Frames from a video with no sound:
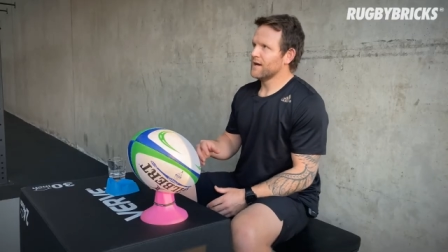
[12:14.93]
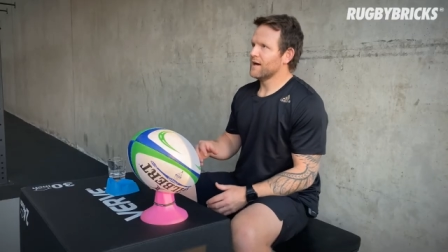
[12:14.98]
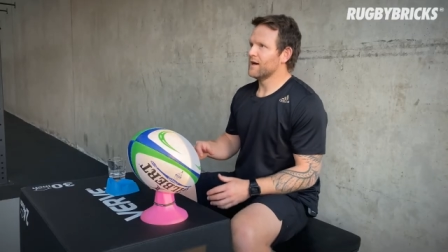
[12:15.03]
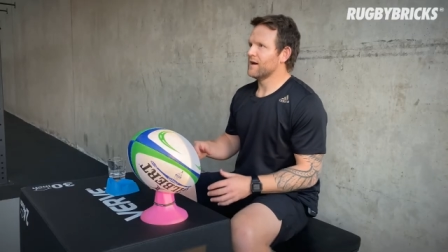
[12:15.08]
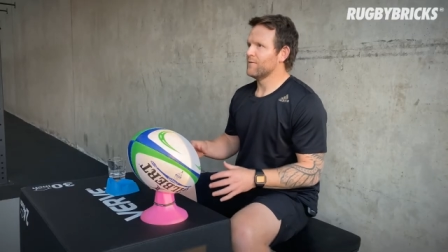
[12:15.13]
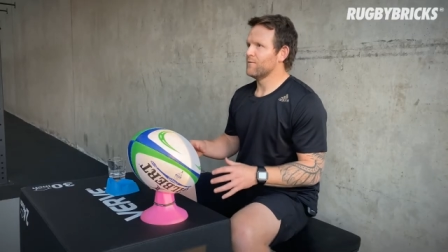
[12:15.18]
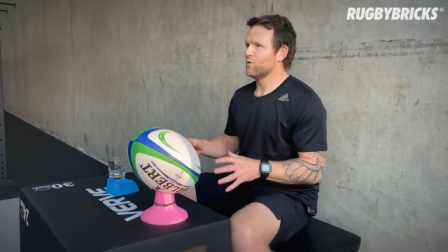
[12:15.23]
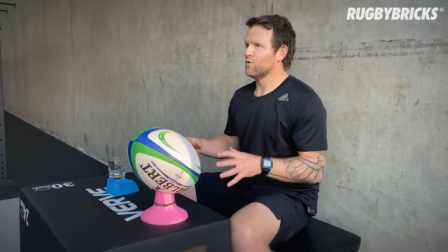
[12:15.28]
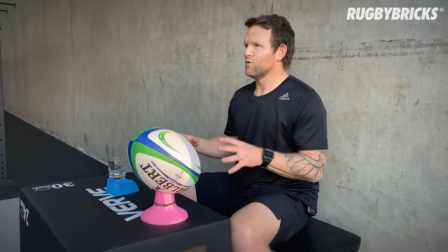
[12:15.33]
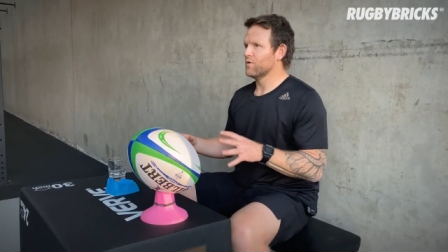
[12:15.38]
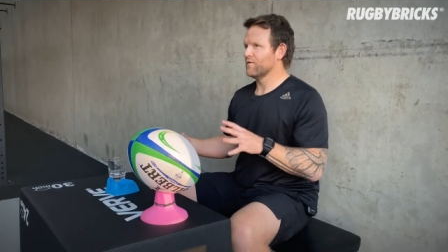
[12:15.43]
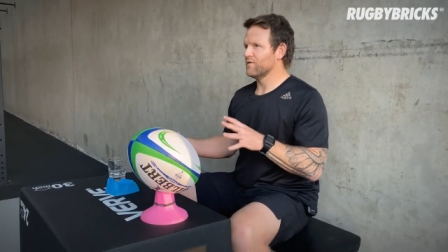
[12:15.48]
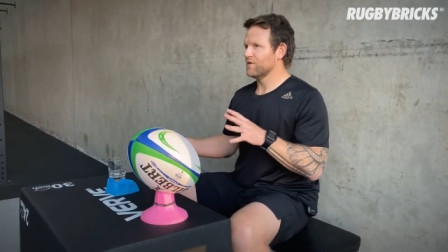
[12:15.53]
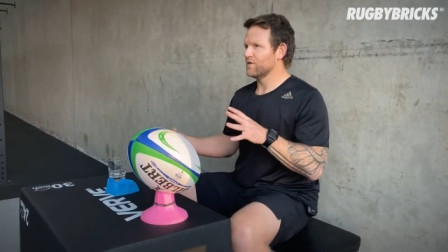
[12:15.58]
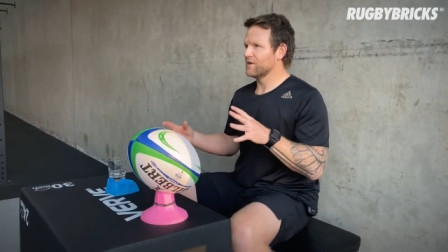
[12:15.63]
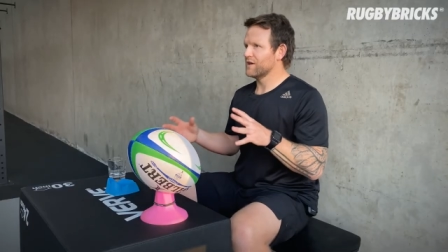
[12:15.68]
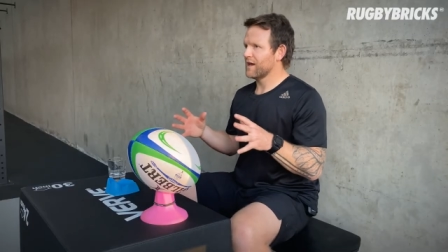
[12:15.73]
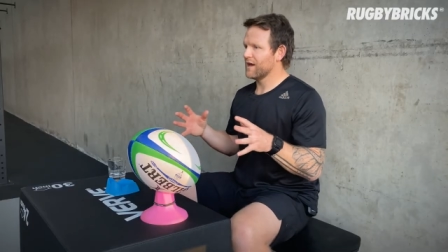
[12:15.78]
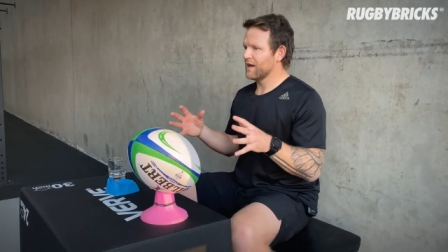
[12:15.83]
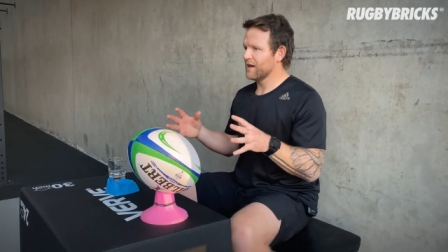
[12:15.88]
Um, um, or if
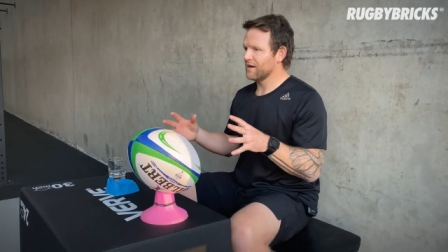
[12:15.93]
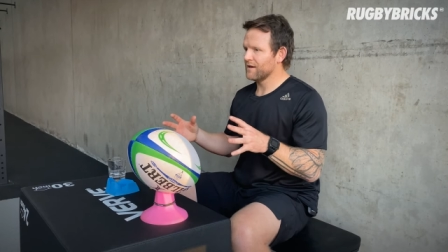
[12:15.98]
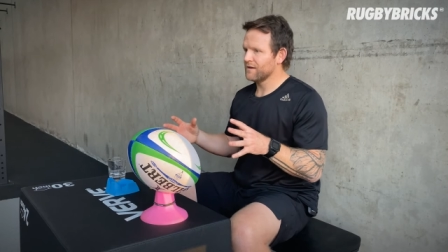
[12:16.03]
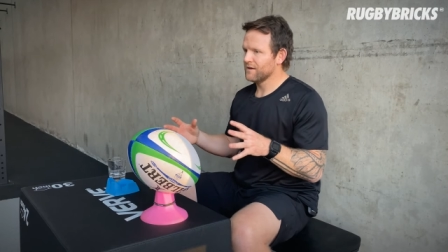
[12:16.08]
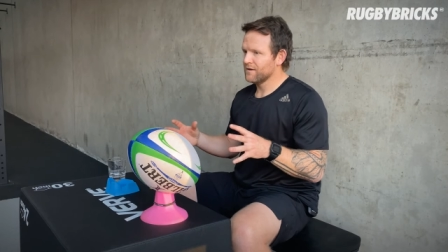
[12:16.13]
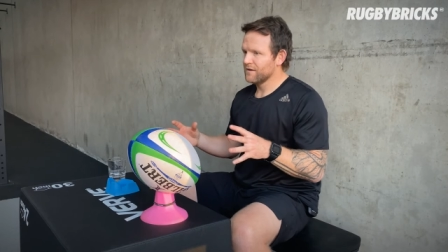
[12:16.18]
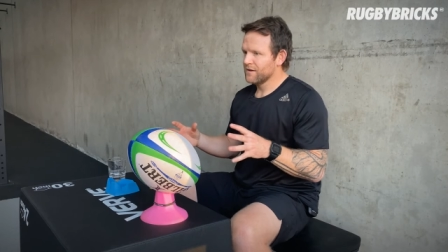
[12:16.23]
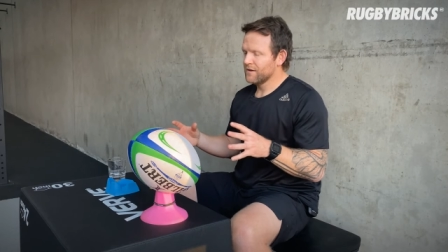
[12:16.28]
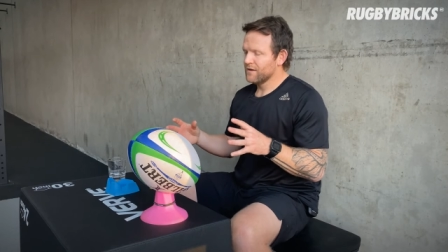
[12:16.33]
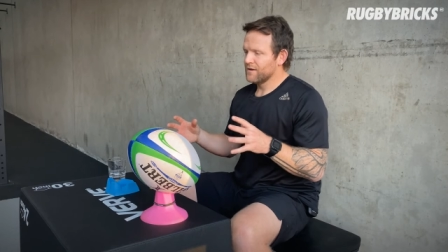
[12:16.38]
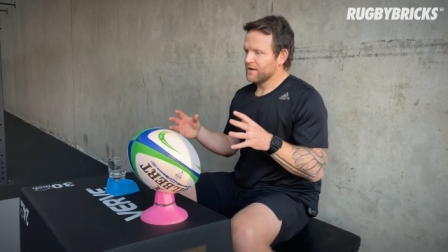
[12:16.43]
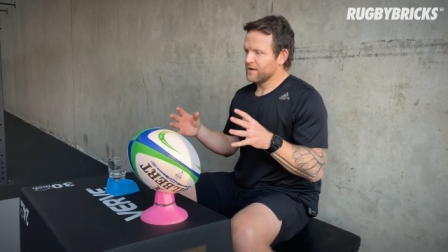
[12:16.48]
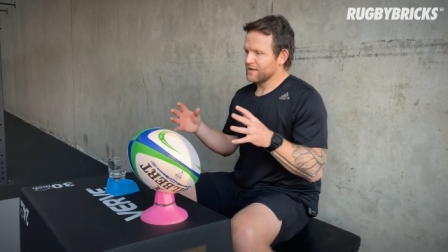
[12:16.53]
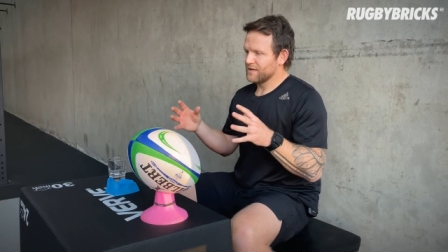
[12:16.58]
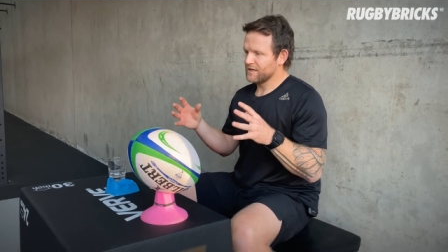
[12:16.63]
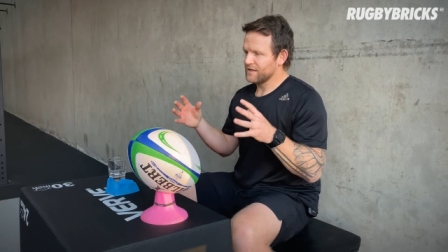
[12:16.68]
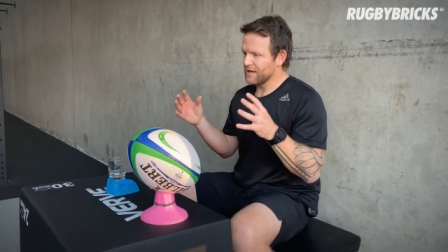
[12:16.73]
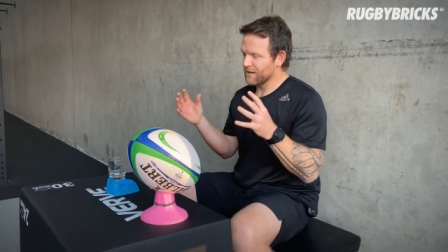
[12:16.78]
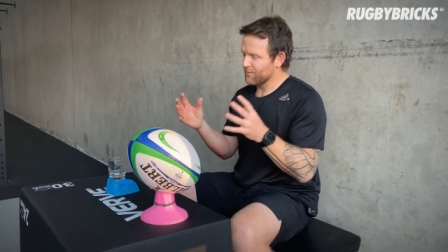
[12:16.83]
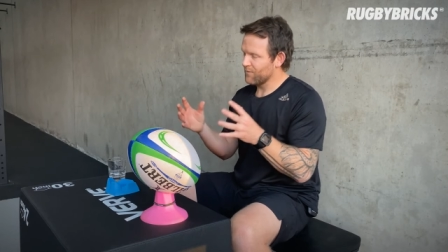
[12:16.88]
you can
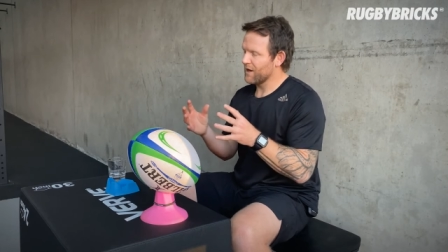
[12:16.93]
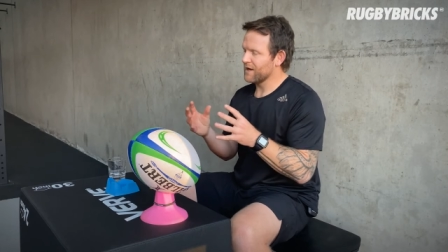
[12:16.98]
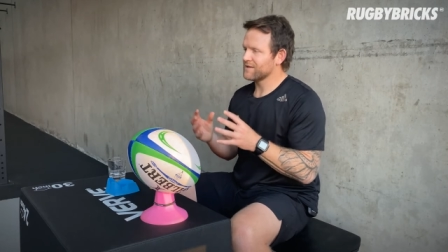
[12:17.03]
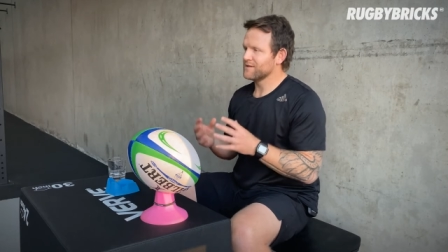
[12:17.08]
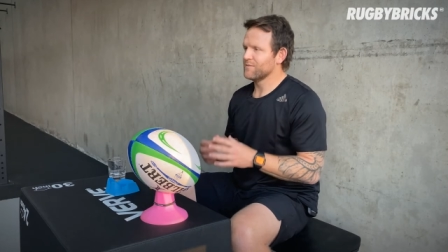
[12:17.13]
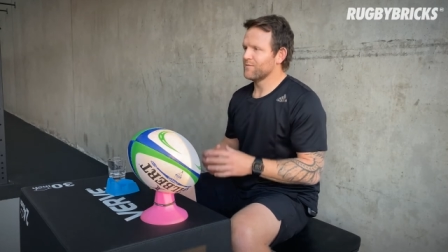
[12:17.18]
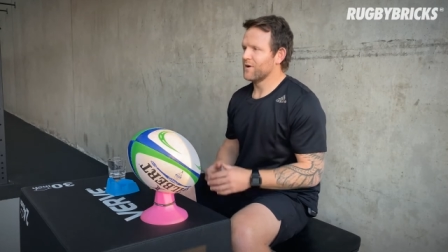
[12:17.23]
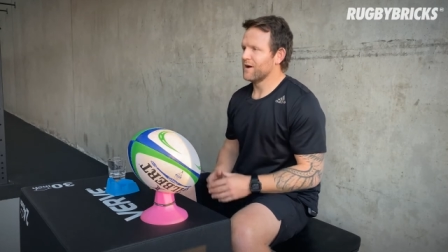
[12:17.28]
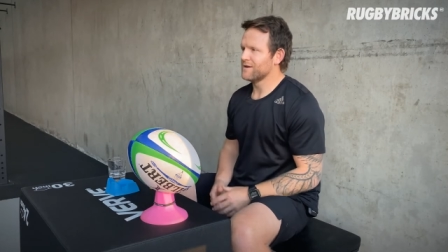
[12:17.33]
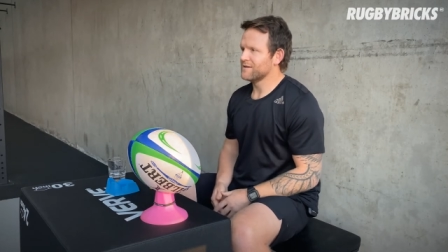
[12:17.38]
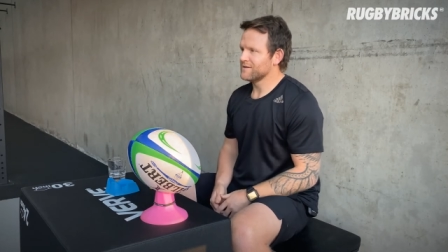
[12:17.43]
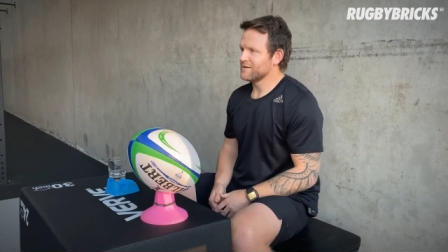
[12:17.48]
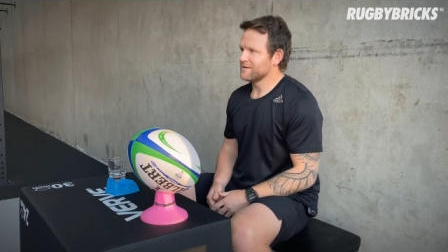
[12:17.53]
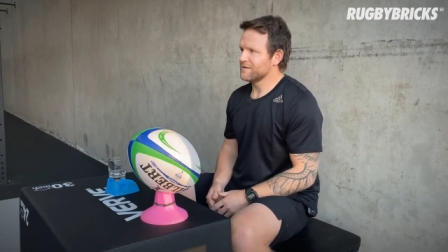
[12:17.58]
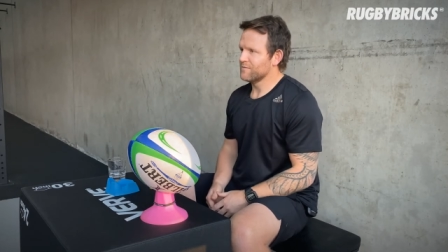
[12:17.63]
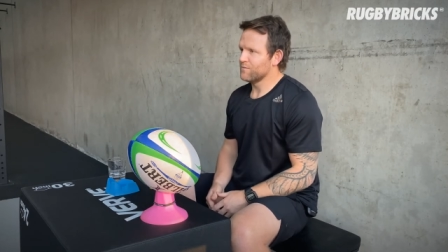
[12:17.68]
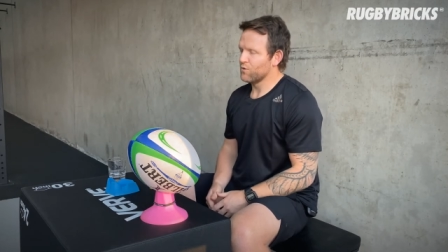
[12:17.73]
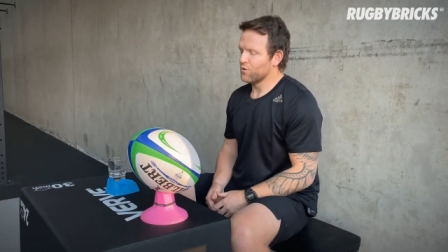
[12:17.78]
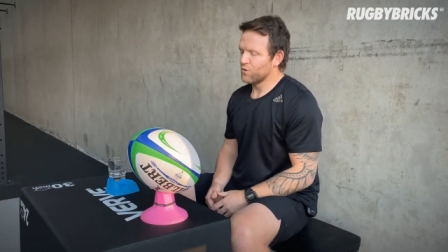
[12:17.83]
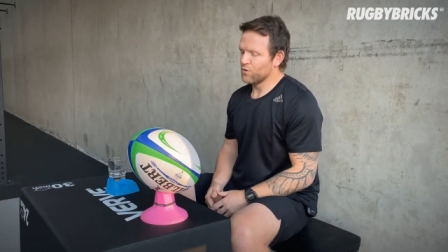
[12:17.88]
get back to punting
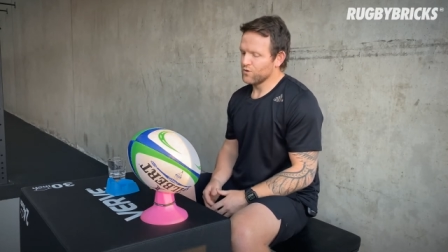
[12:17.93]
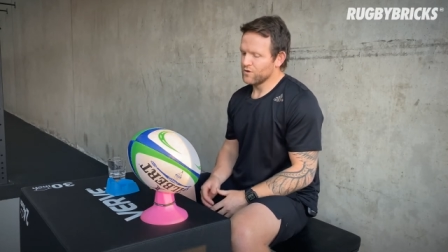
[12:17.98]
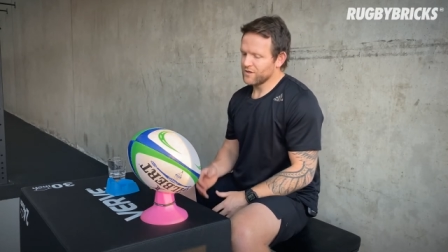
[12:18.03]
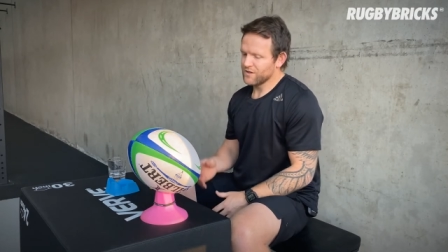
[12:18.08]
the ball,